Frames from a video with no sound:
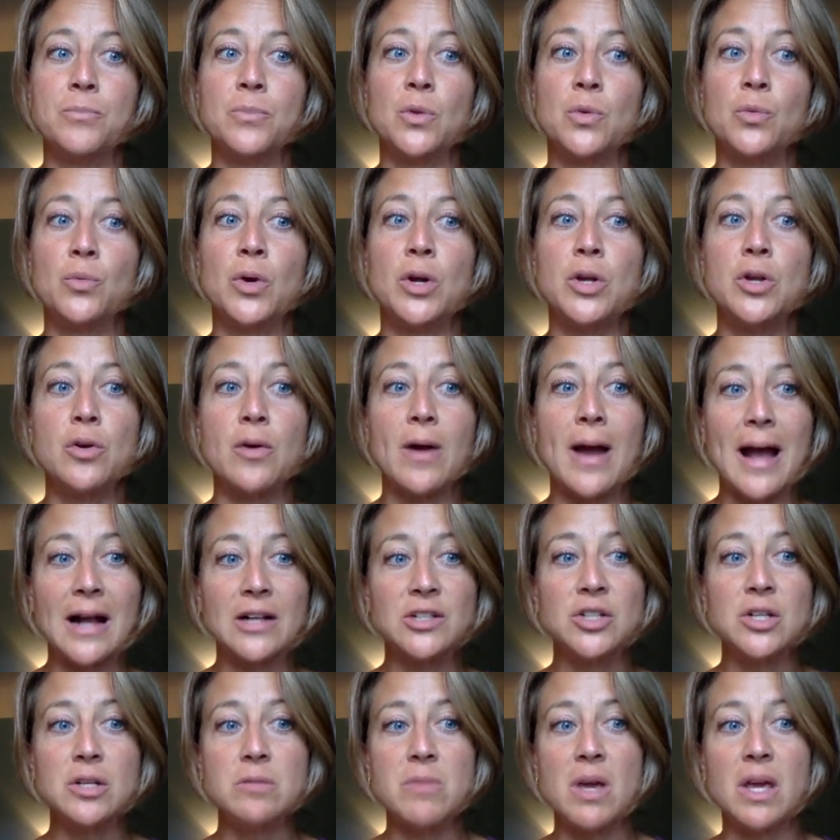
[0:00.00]
where you're
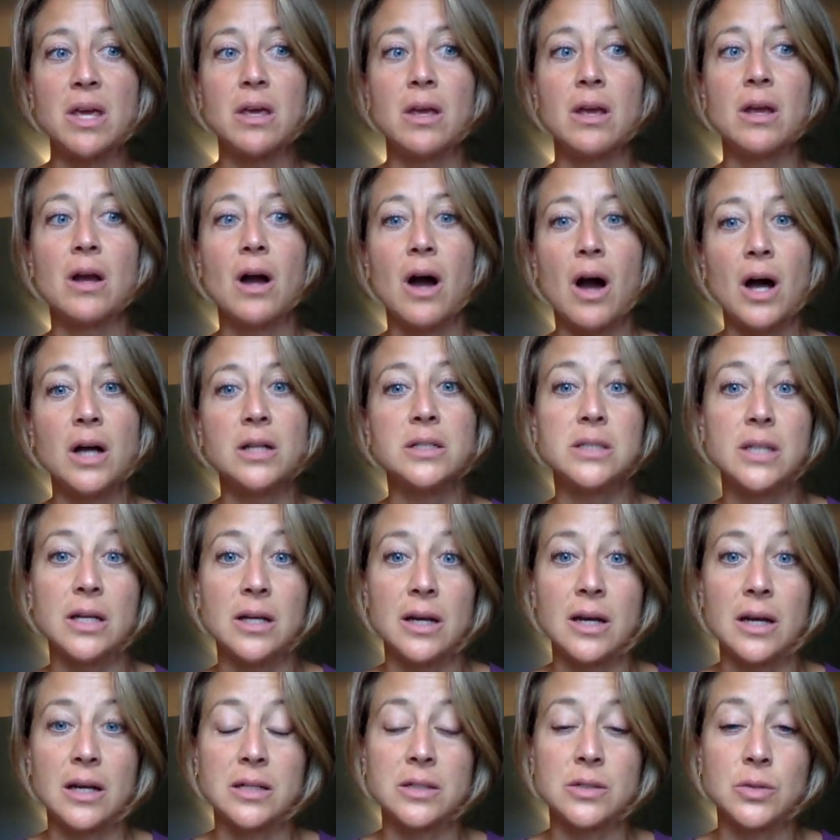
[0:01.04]
actually making
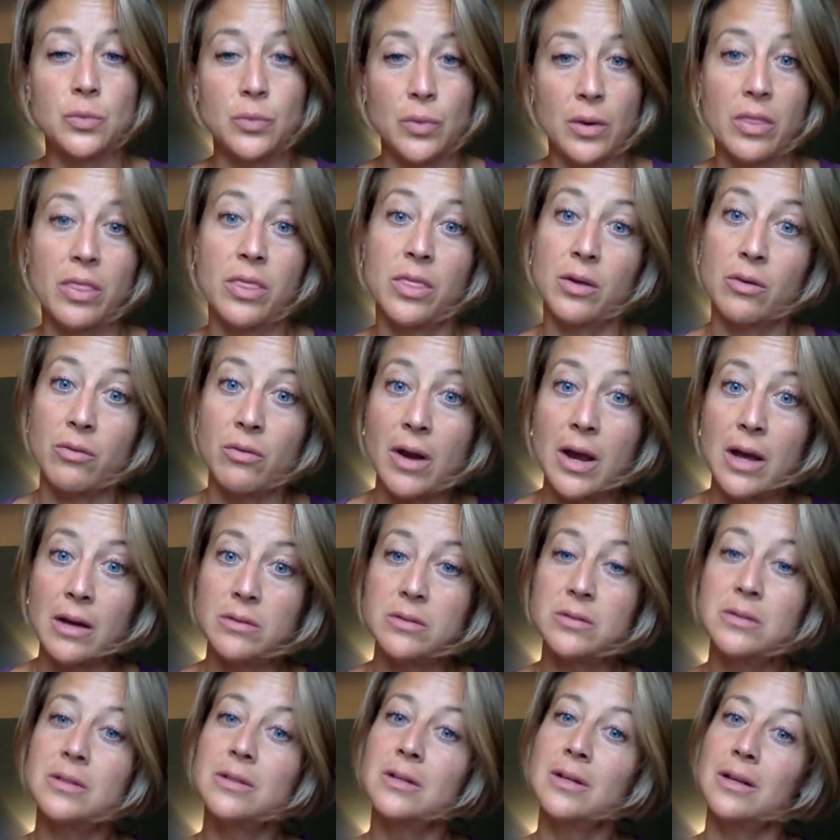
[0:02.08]
contact with the
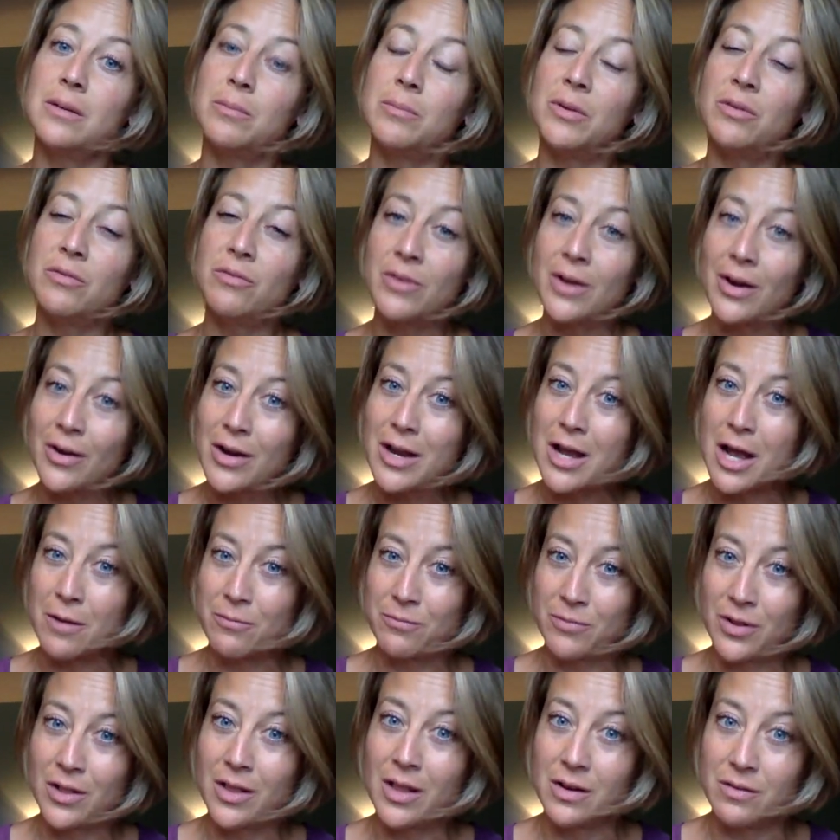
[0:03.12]
ground can be very
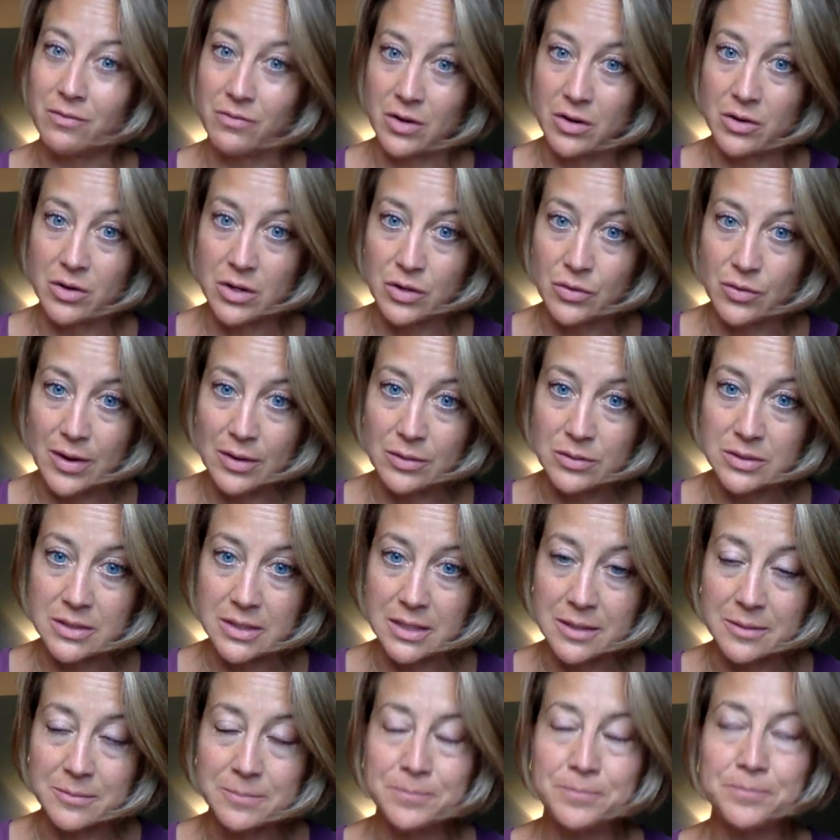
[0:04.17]
helpful and very
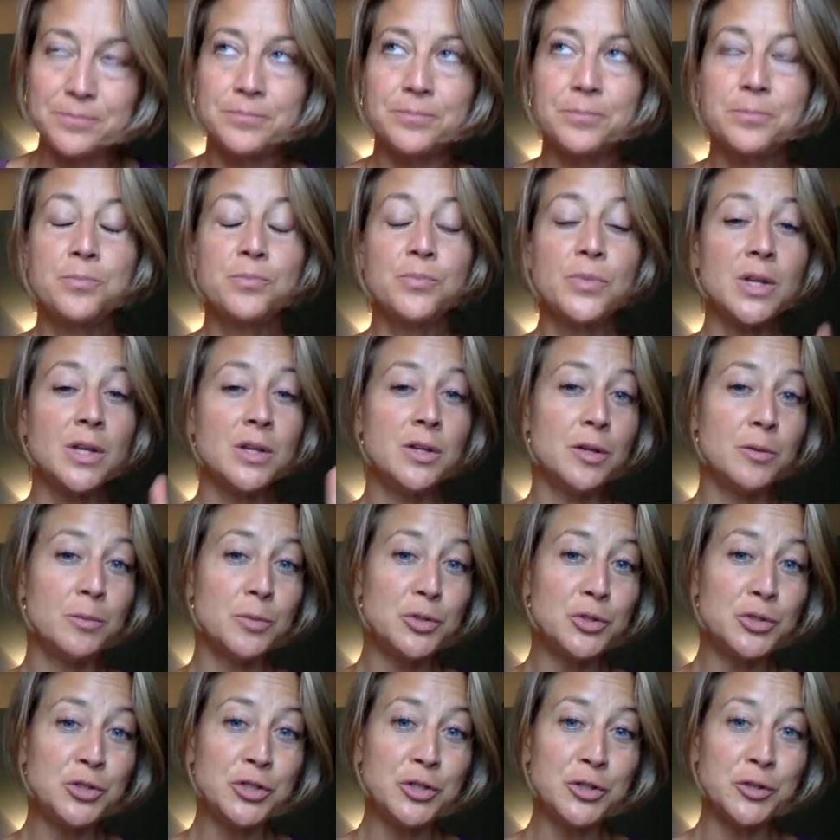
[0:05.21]
grounding. Number
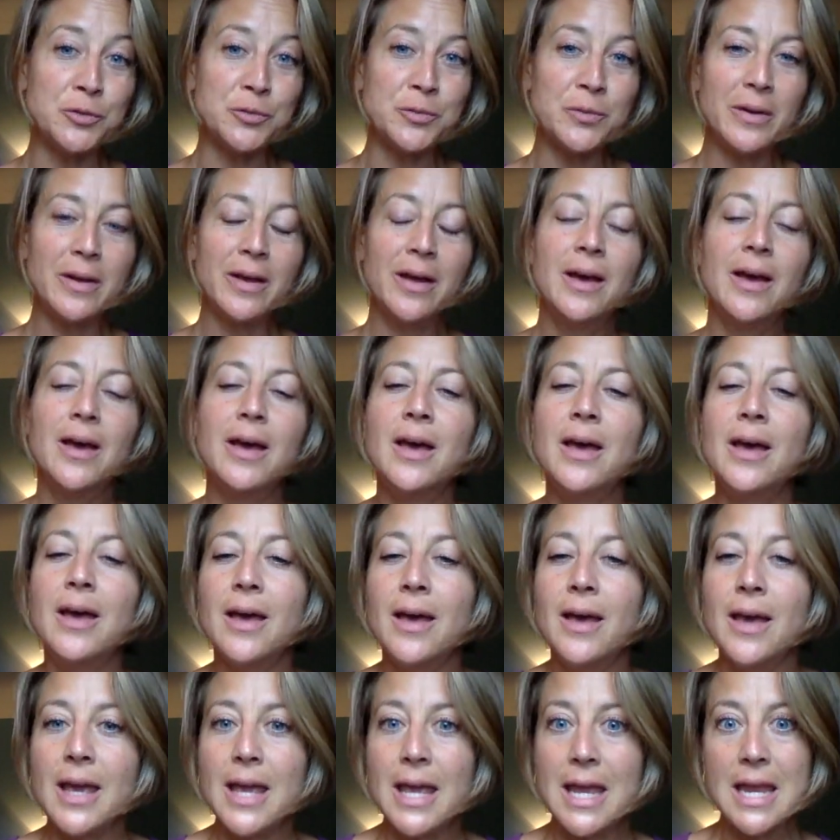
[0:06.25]
two,
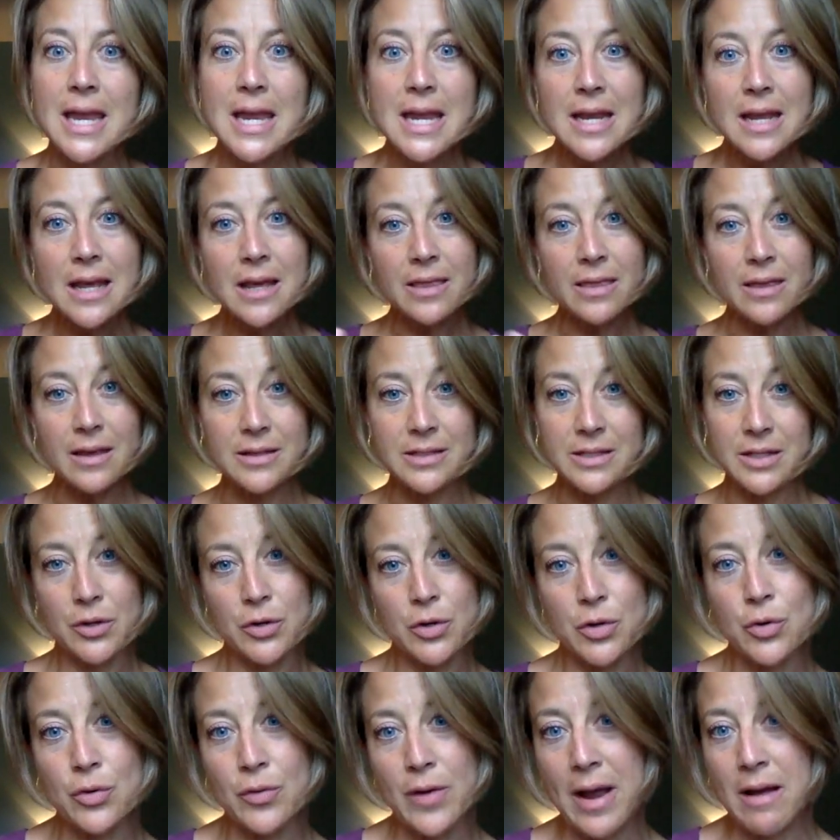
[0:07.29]
eating things that
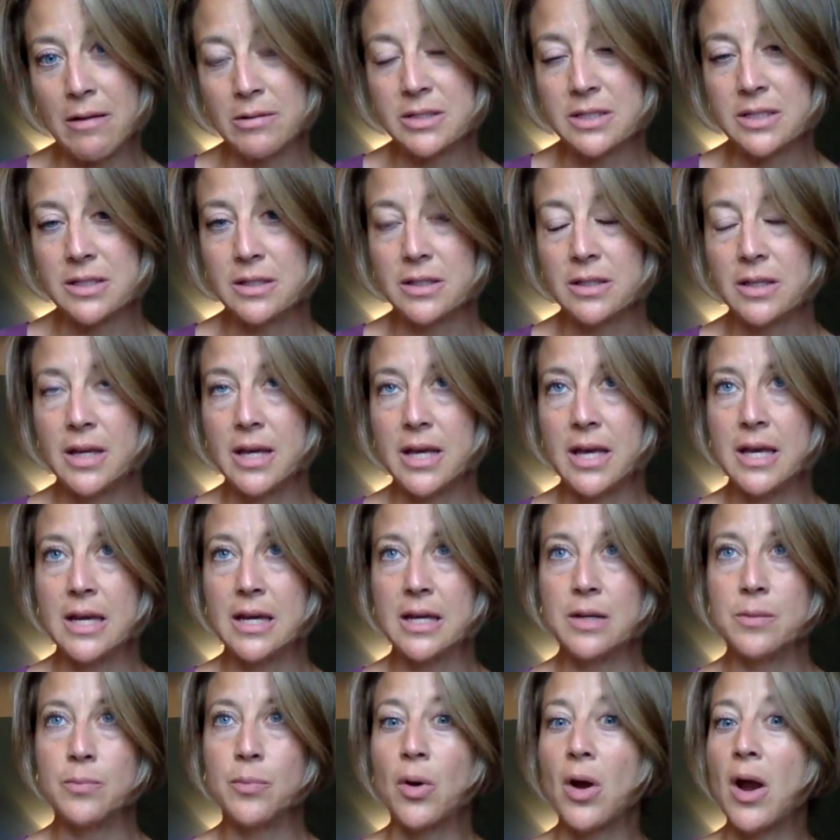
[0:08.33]
are grounding
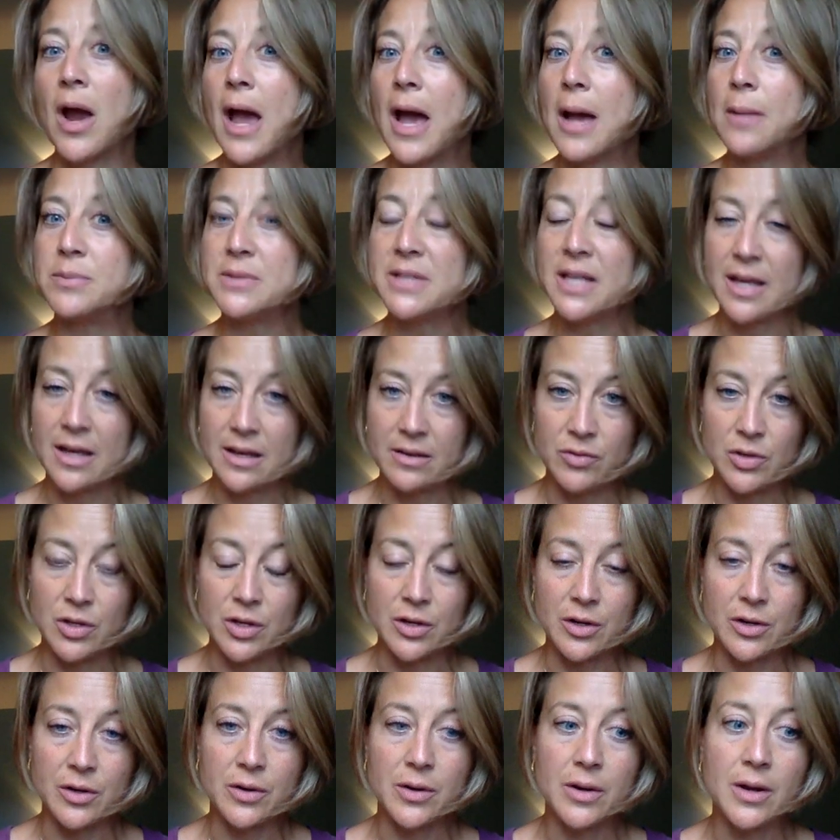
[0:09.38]
and perhaps
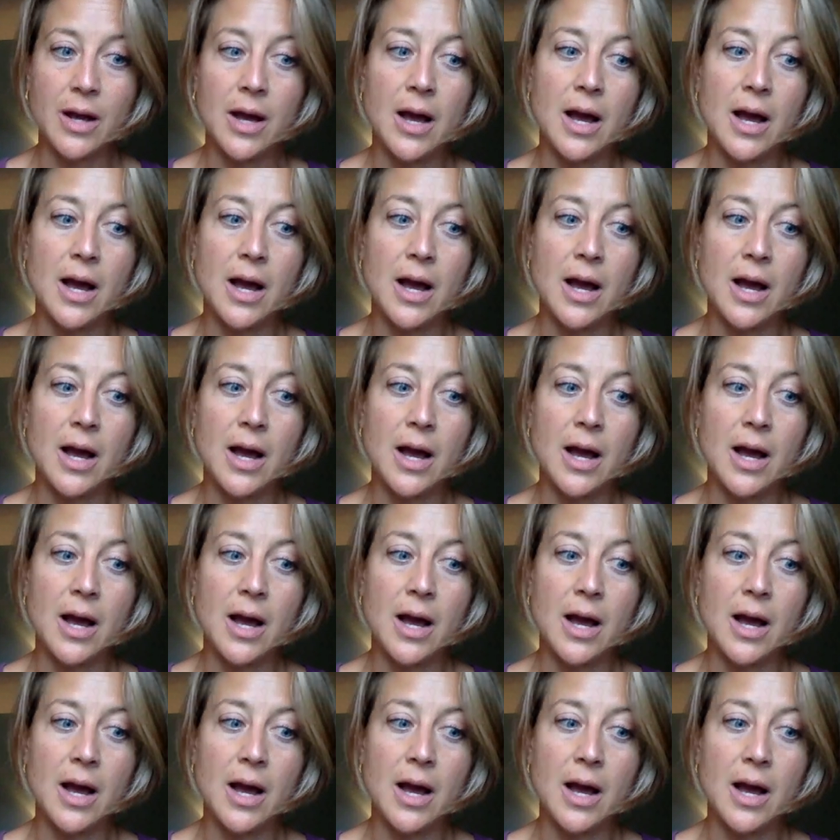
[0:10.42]
heavier.